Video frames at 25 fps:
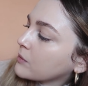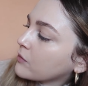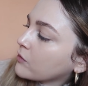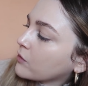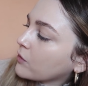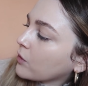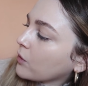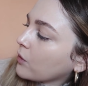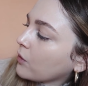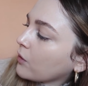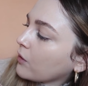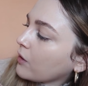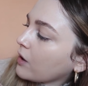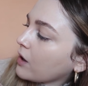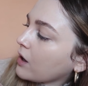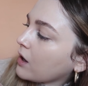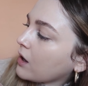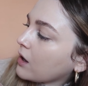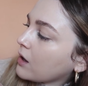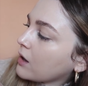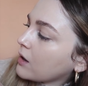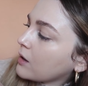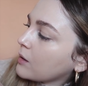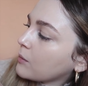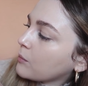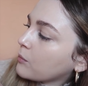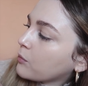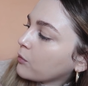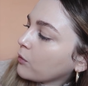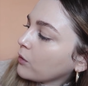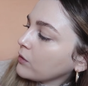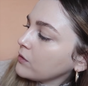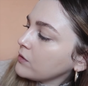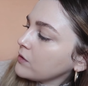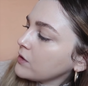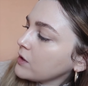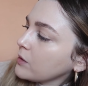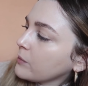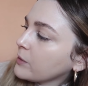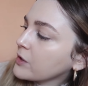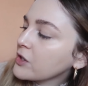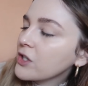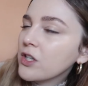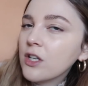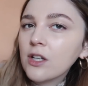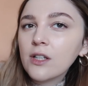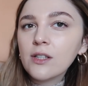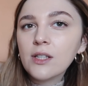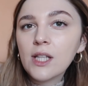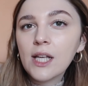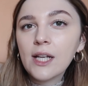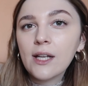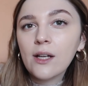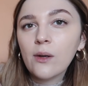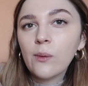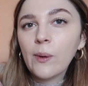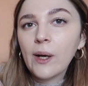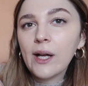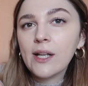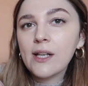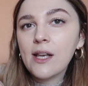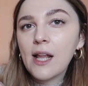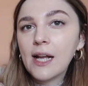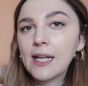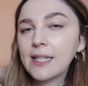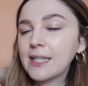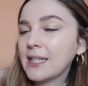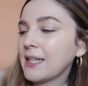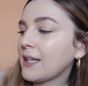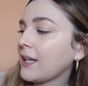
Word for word: We've got a bronzer which looks like quite a nice